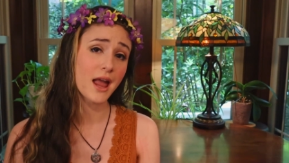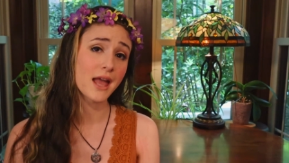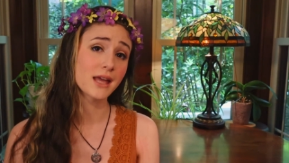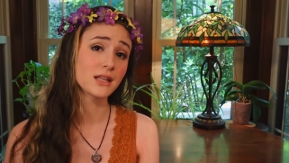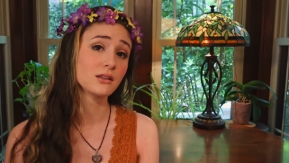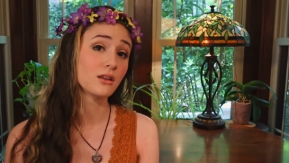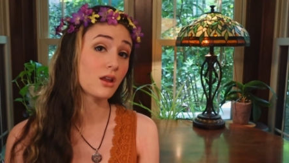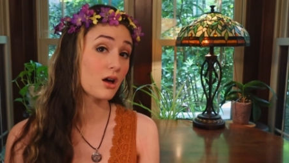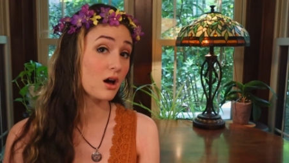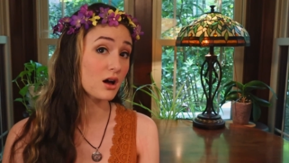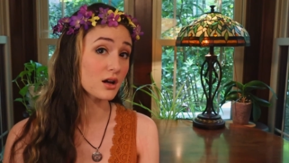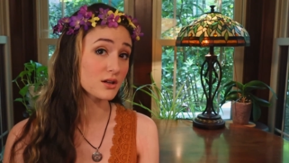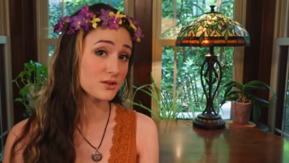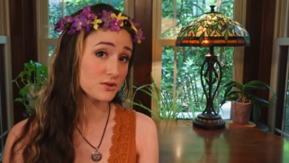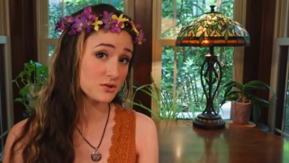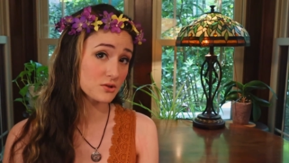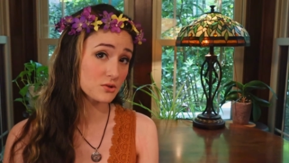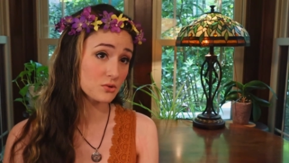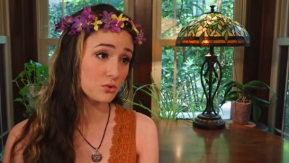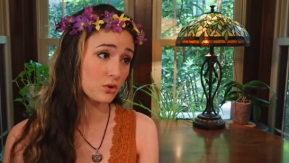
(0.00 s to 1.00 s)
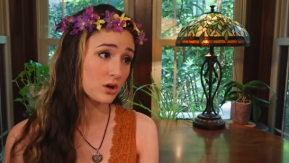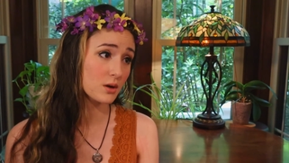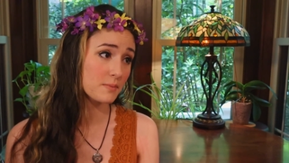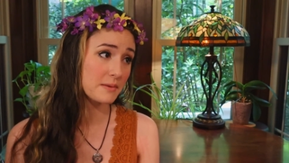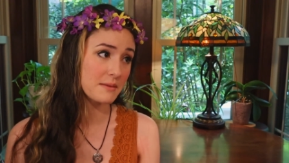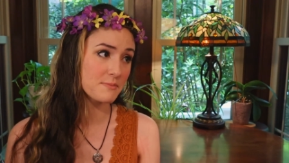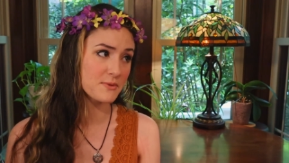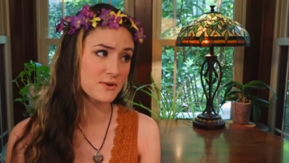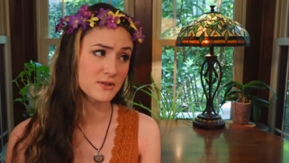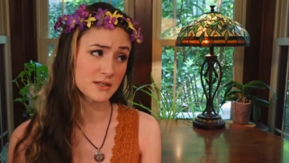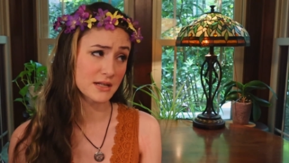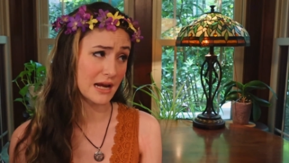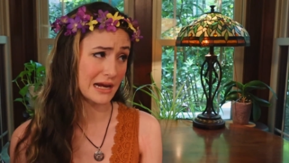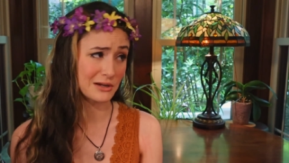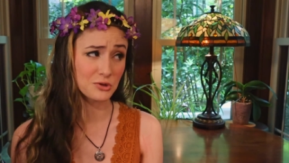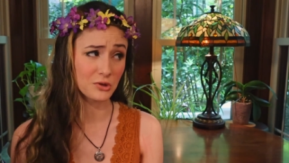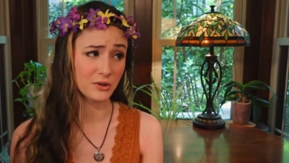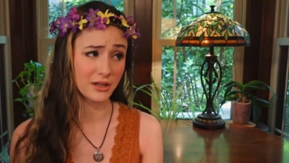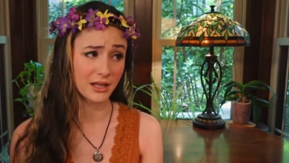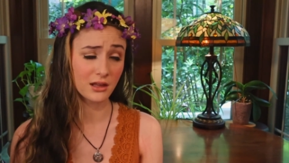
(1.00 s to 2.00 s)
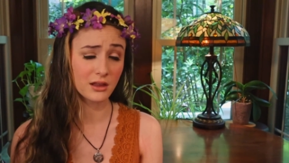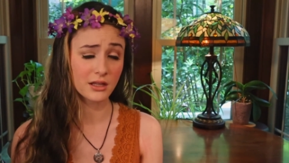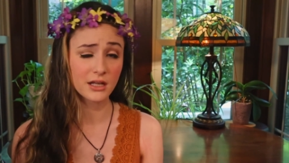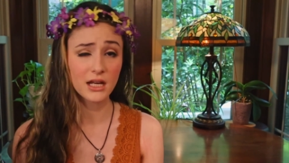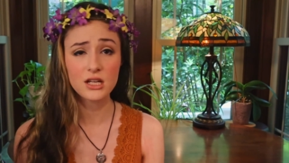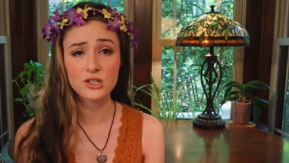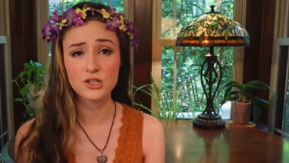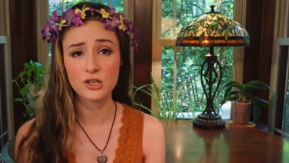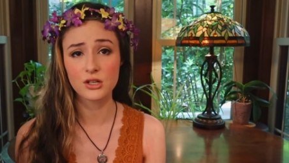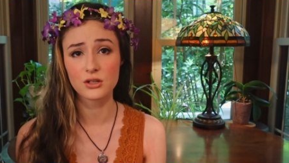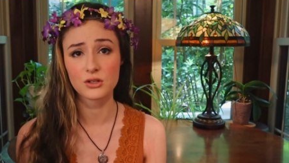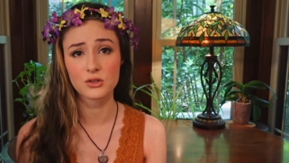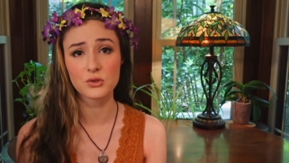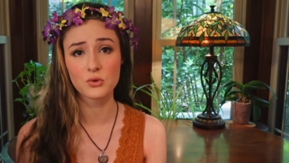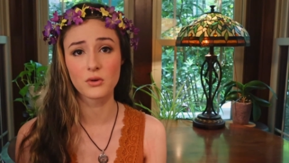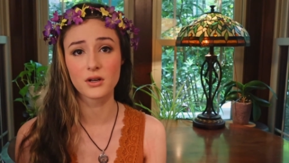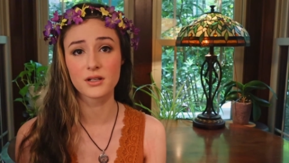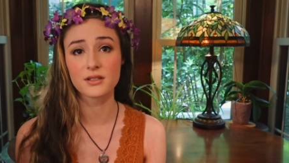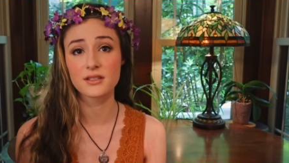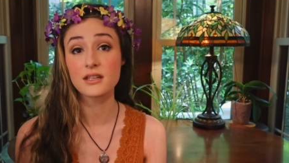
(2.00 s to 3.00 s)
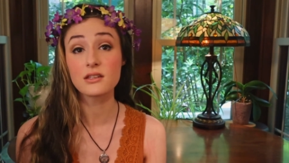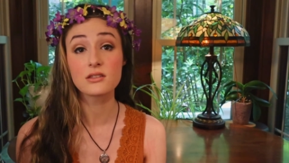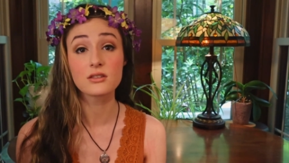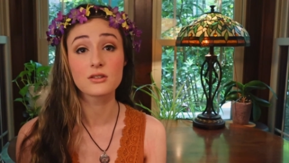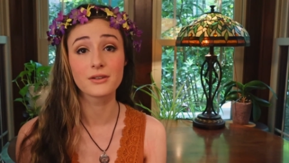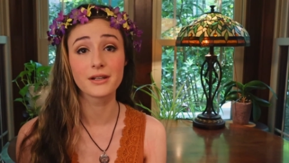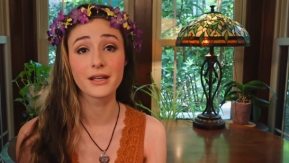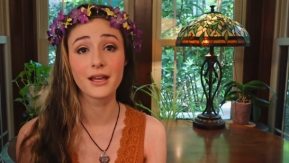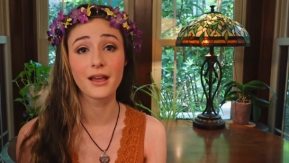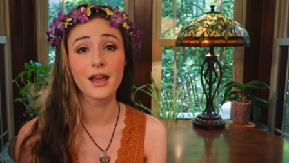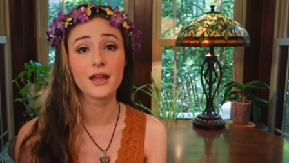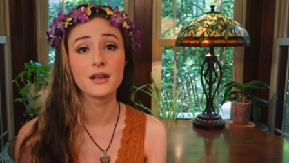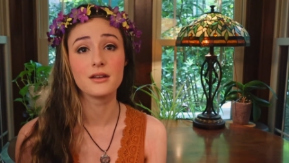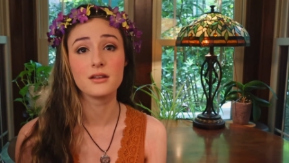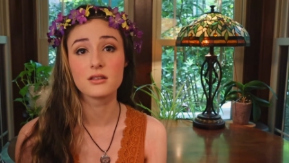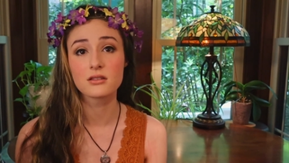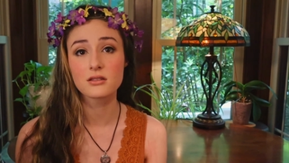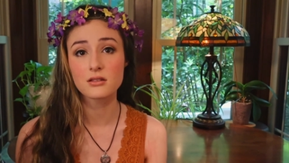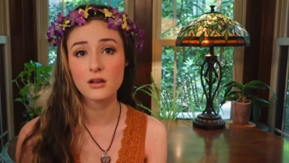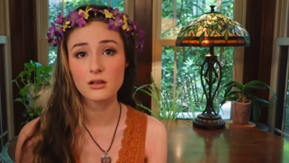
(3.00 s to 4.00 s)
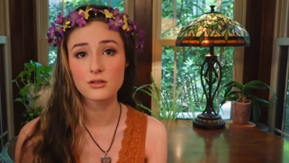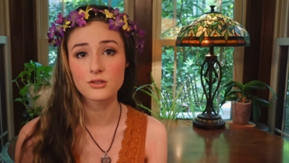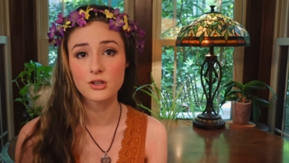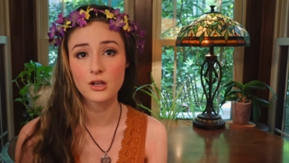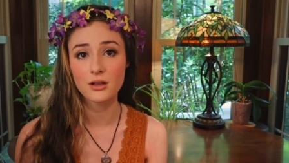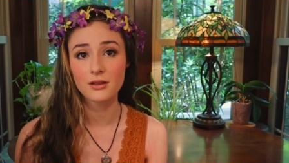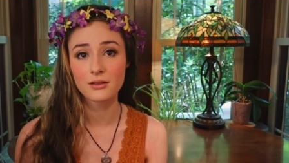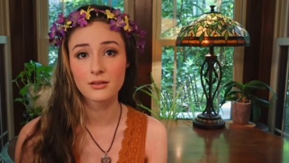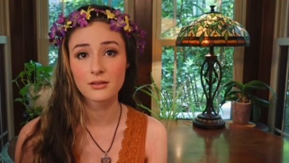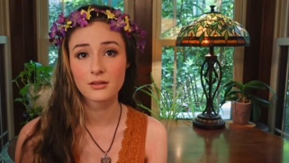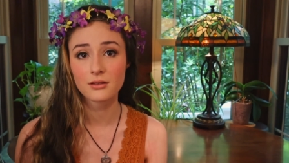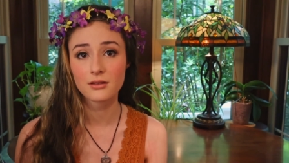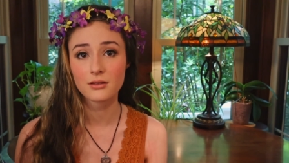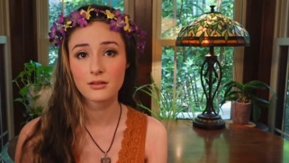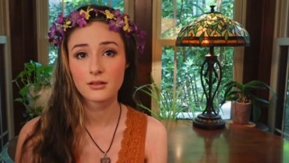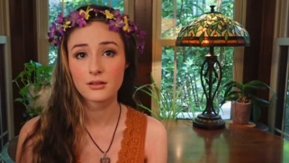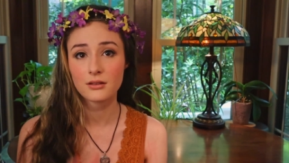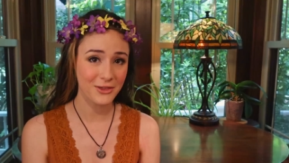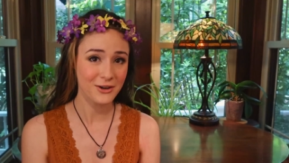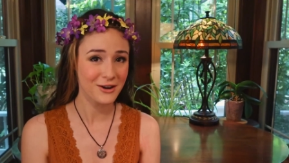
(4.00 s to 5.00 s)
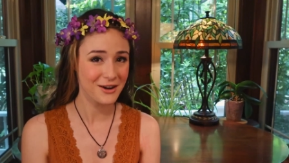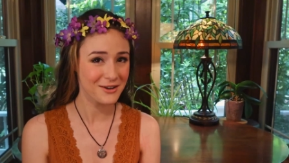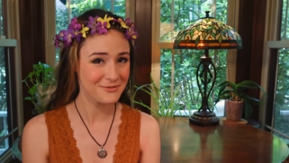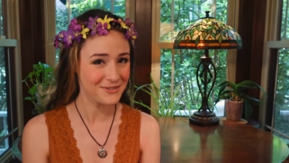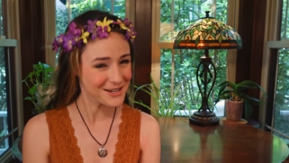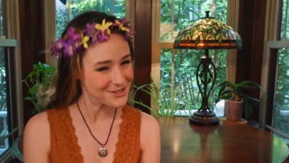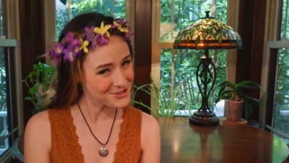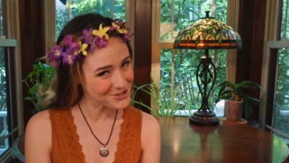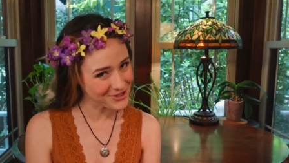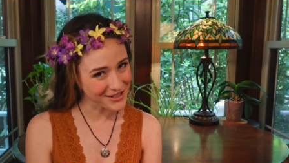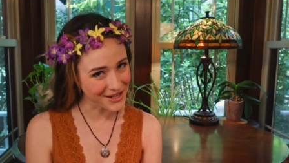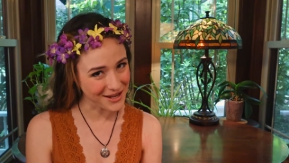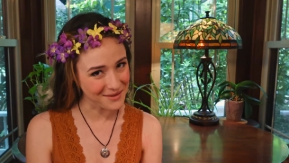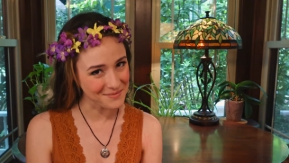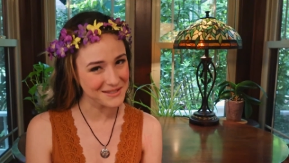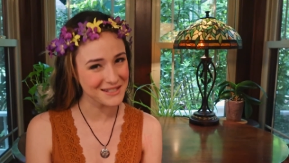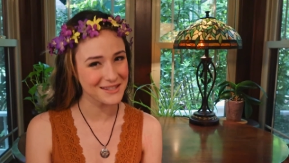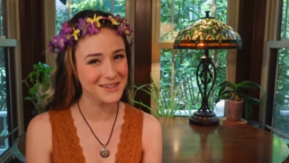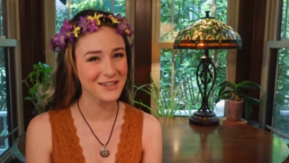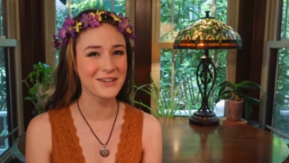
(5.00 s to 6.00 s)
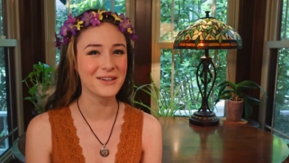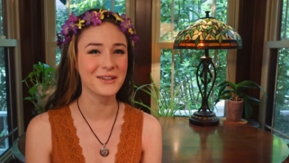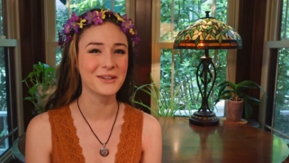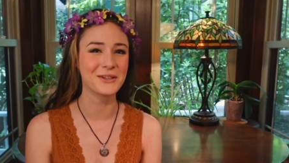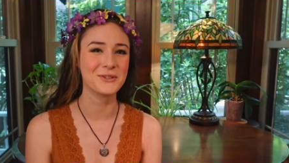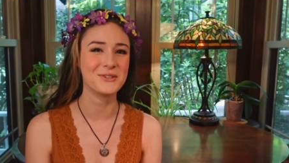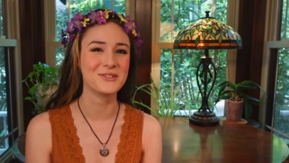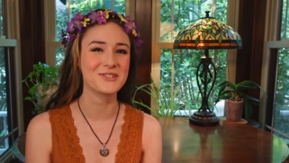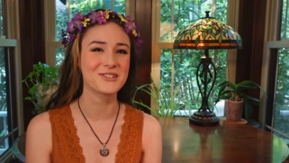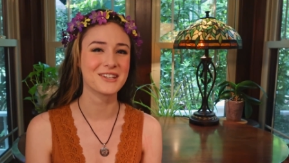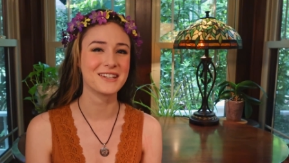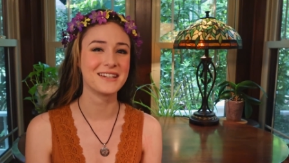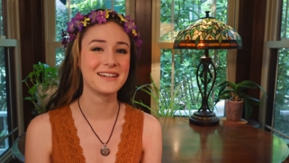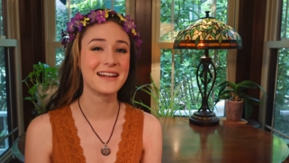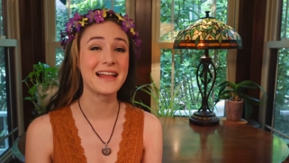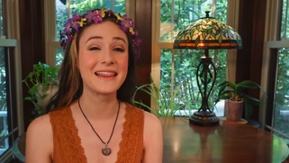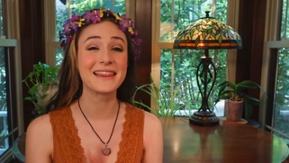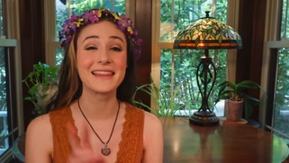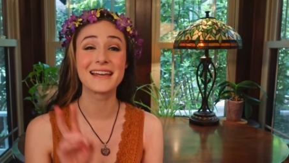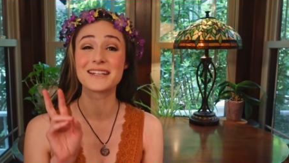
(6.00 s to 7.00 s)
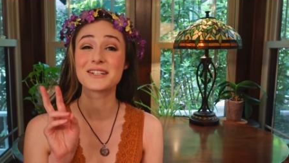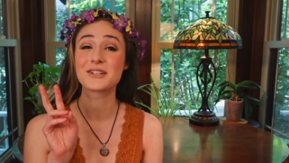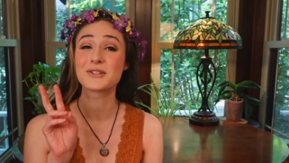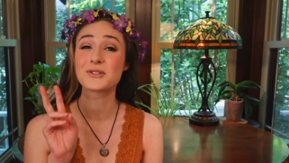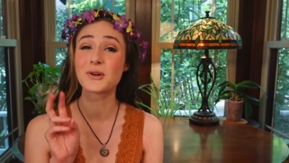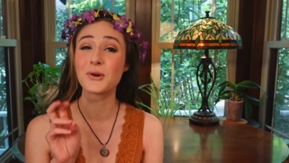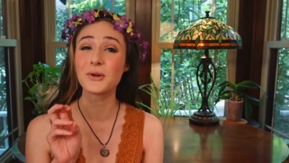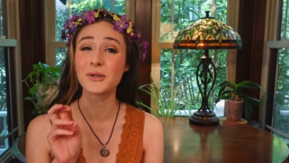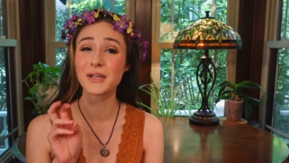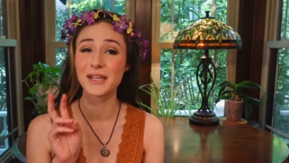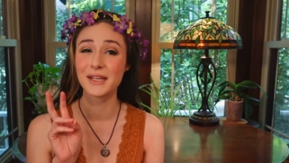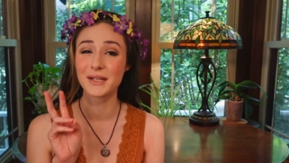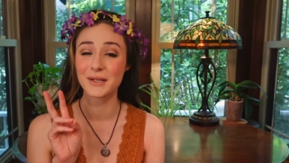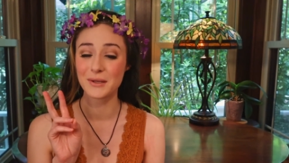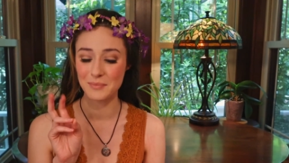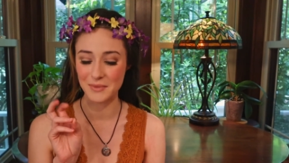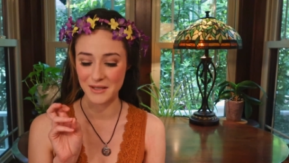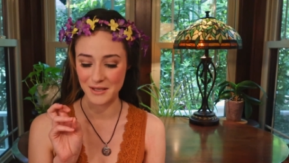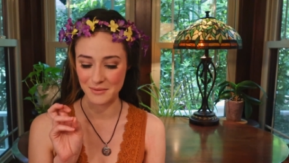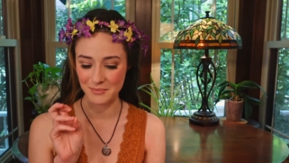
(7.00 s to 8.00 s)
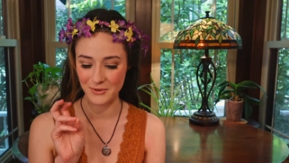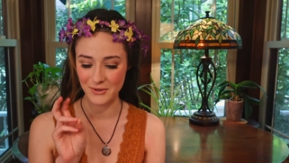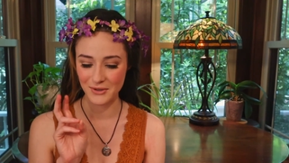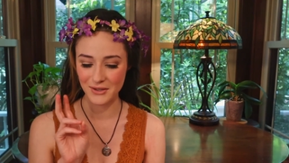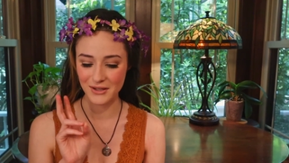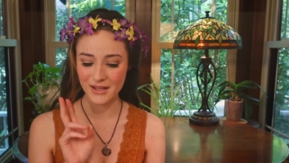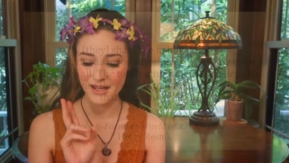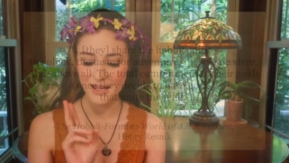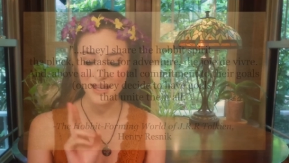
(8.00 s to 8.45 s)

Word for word: and loss, or people's natural inclination towards history and nostalgia. The author eventually comes to the conclusion that Tolkien people